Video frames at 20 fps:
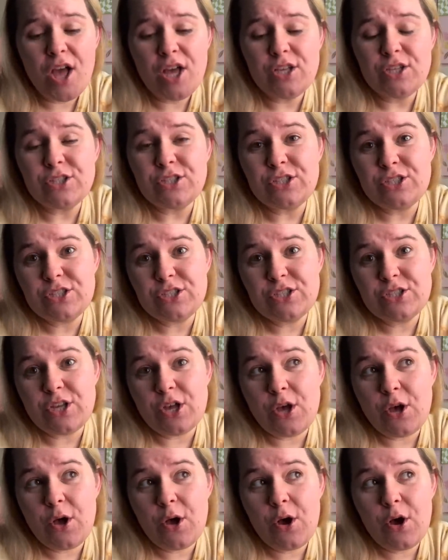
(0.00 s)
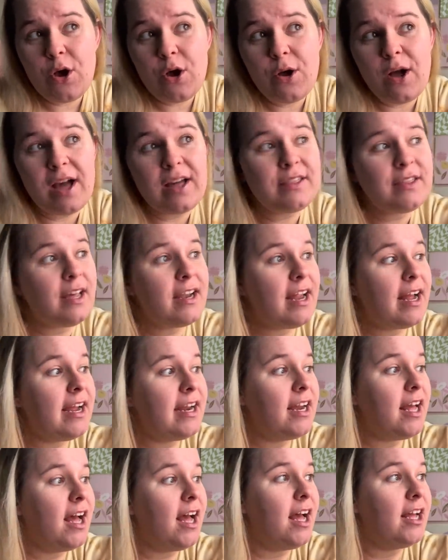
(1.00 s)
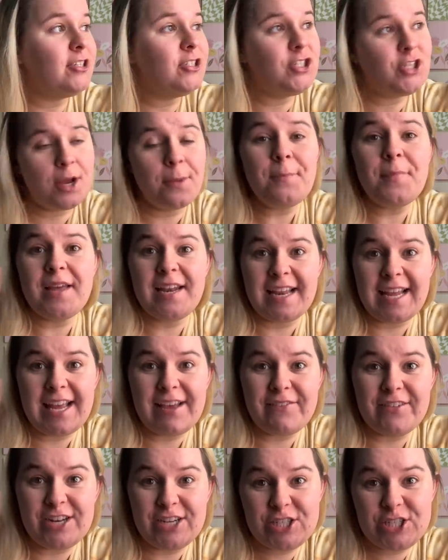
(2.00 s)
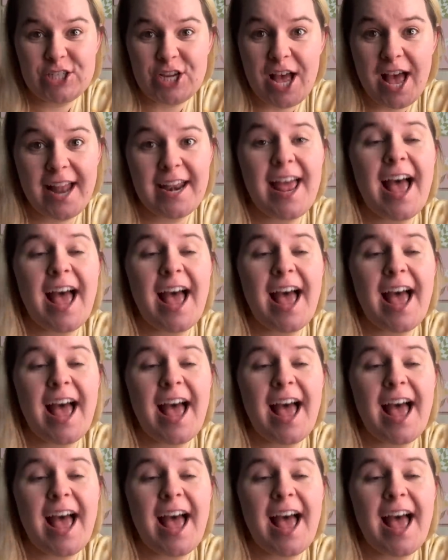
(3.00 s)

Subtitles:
so I thought I'd jump in and give it a shot.